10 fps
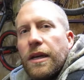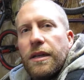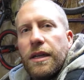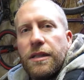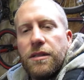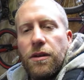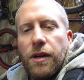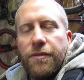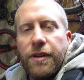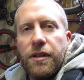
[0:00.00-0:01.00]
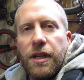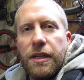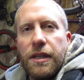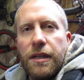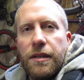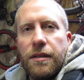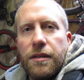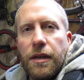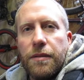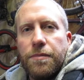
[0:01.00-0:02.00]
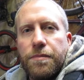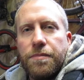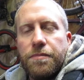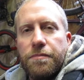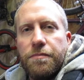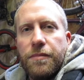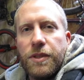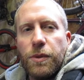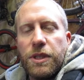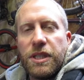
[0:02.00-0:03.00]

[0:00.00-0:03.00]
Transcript: Yeah, so I figured I'd switch